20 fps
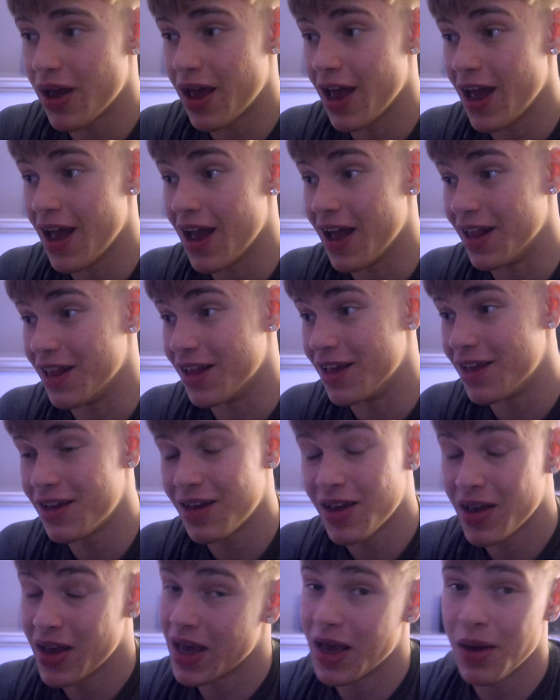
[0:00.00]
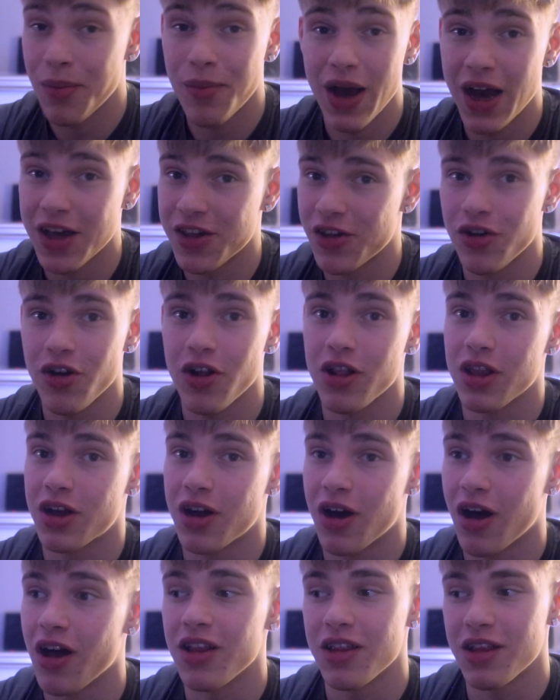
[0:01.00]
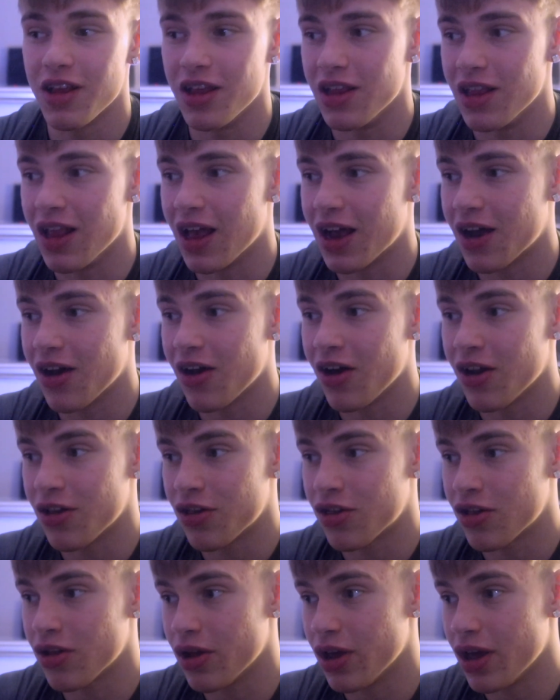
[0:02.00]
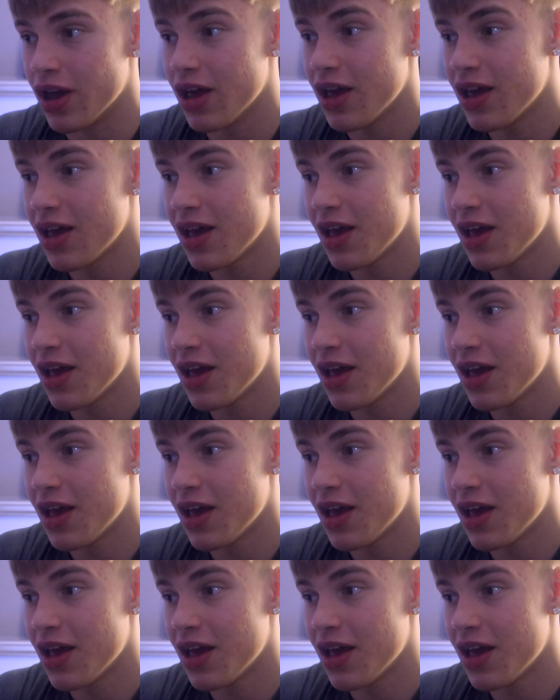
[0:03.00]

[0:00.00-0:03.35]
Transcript: And imagine all the content, like honestly,